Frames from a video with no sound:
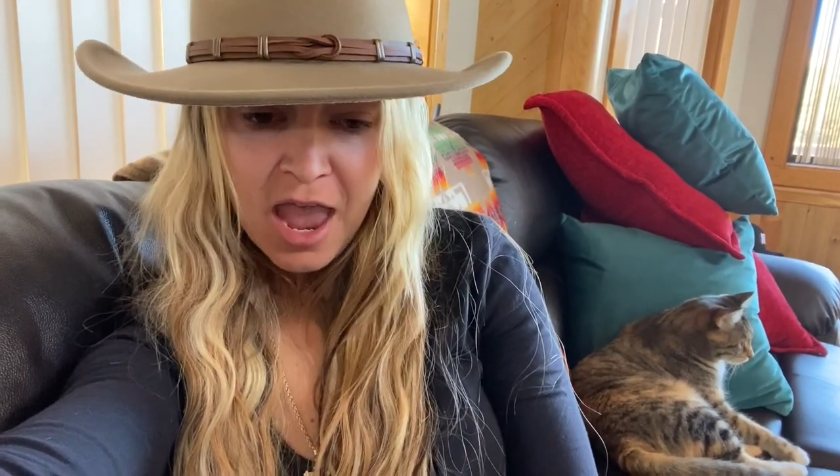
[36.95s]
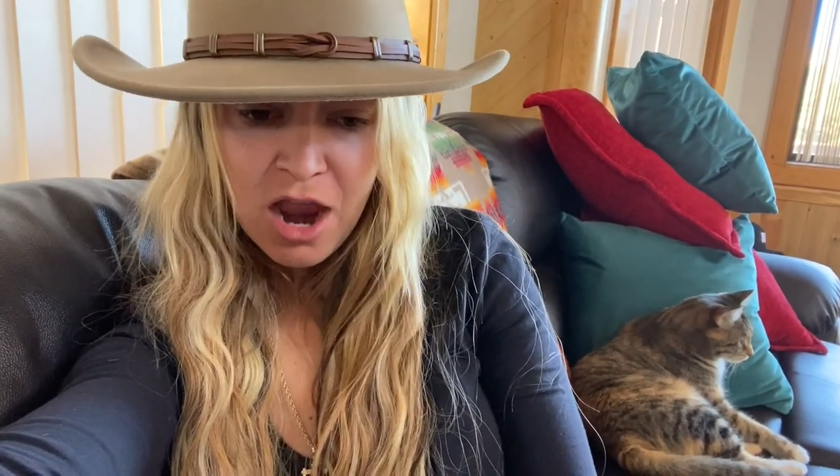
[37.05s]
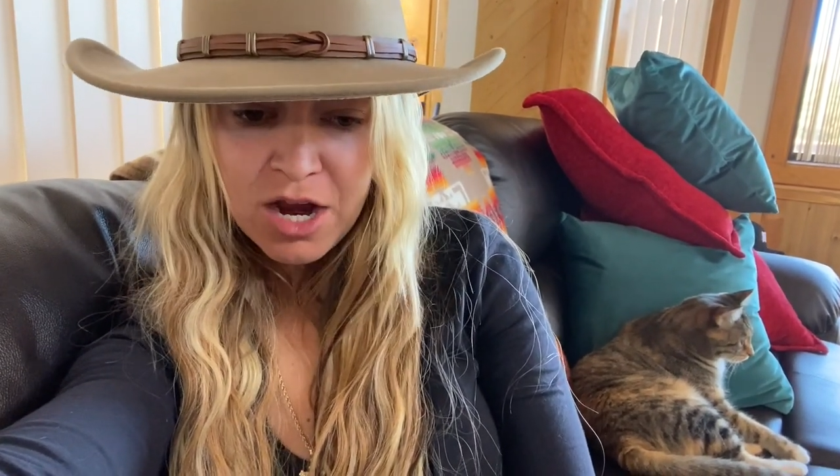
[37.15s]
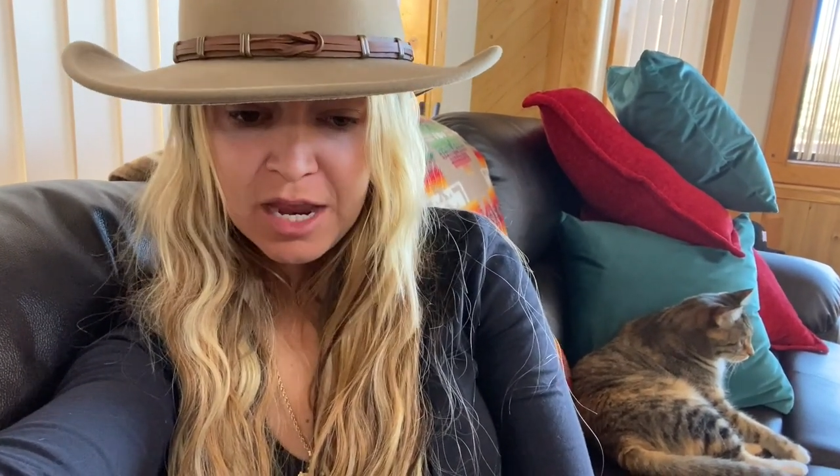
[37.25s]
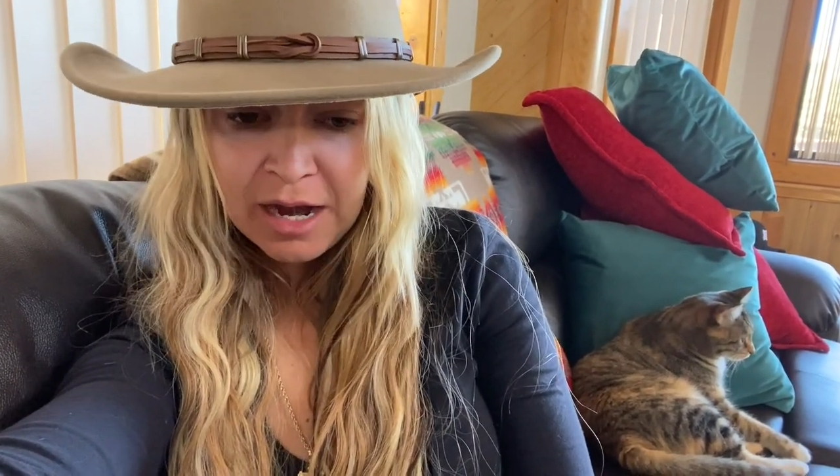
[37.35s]

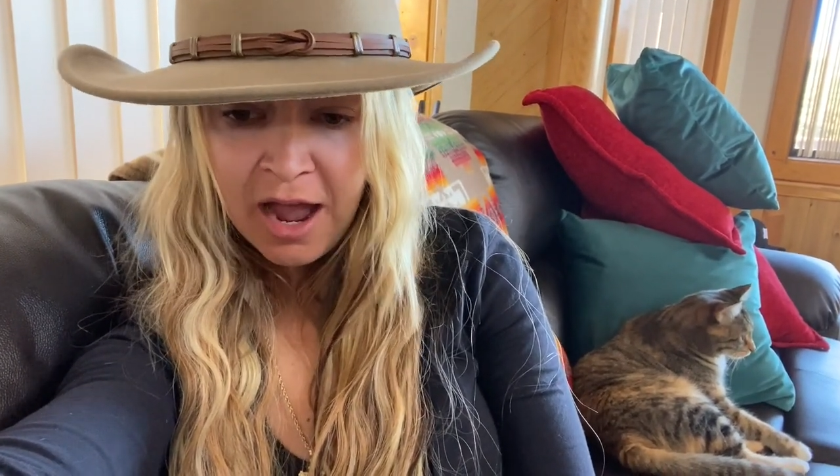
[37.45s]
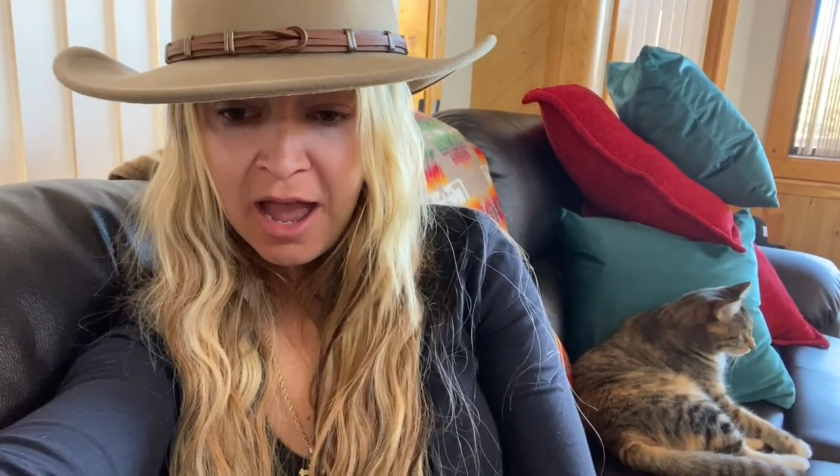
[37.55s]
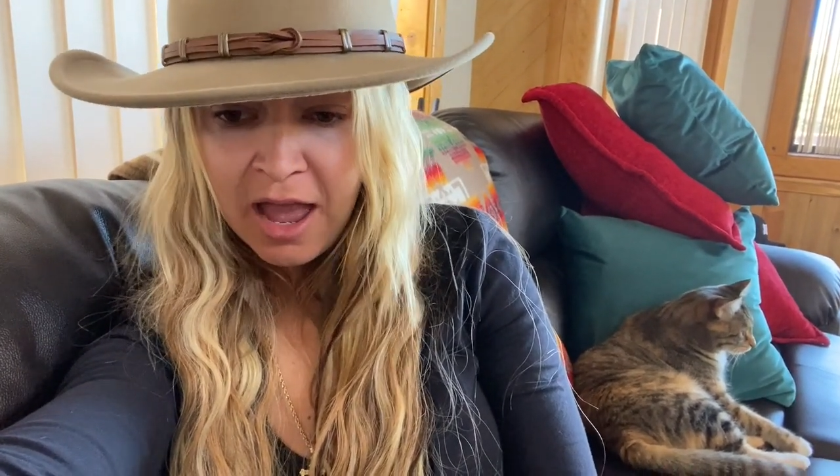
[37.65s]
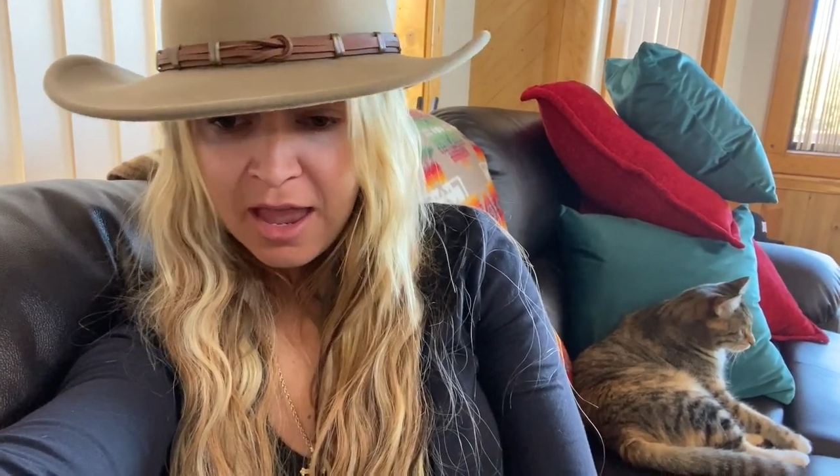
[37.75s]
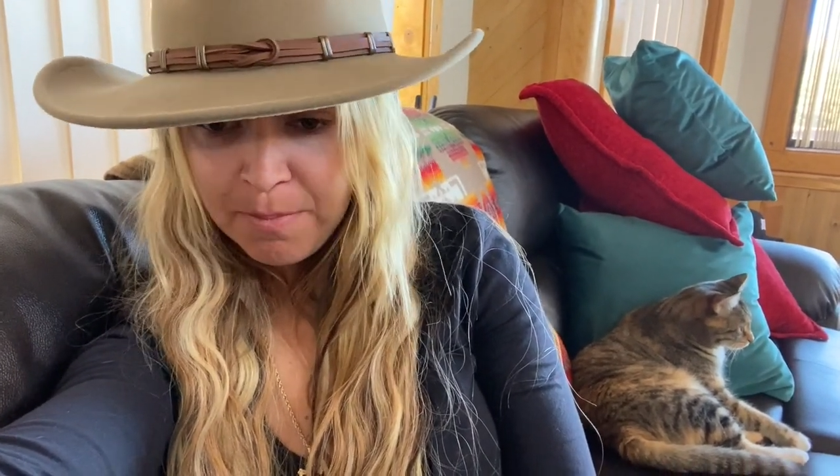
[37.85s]
Eric and
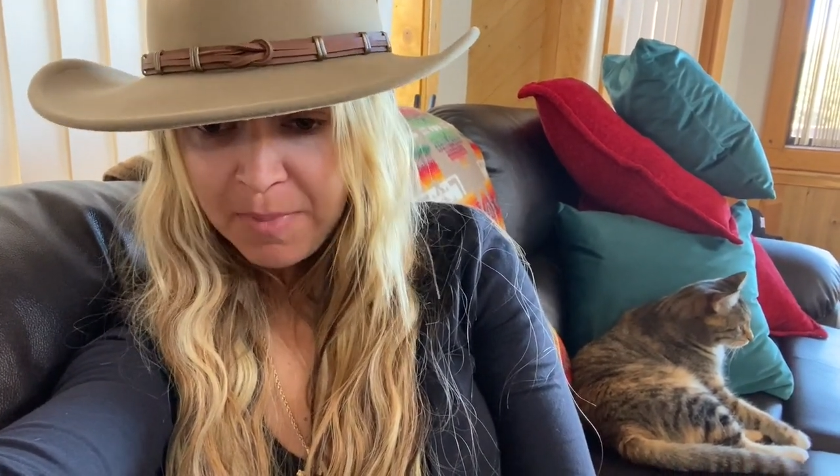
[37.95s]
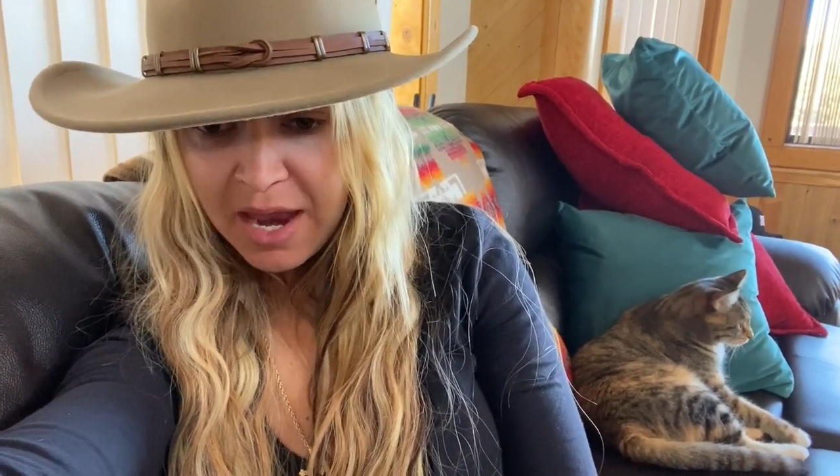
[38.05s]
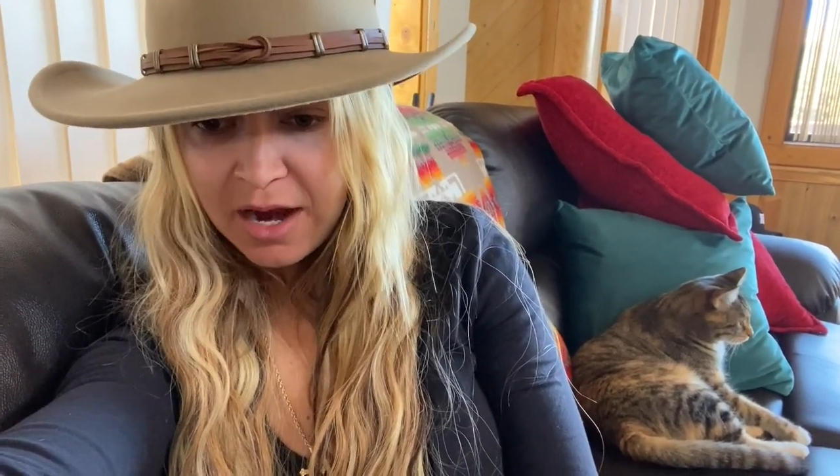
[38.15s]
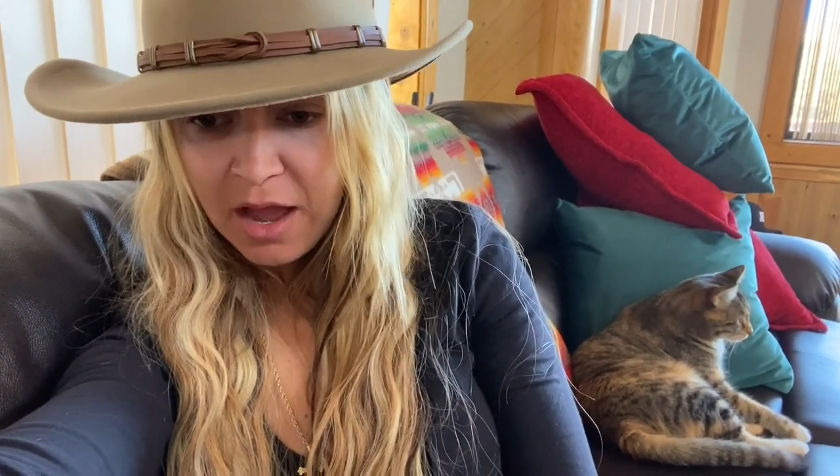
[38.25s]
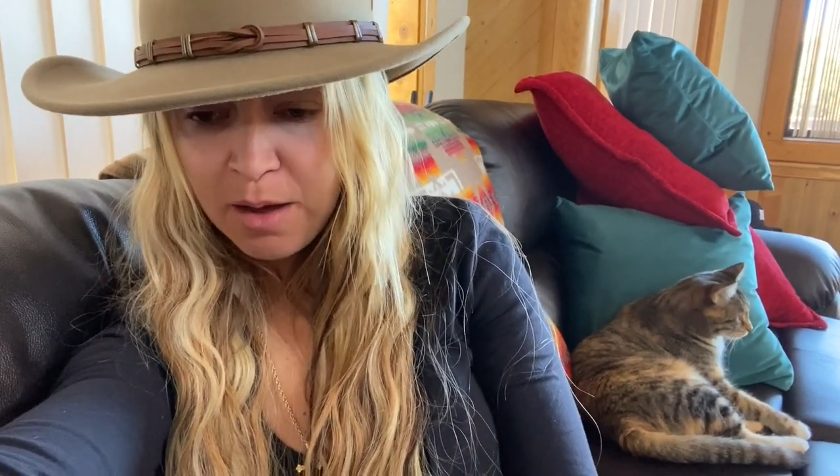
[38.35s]
I met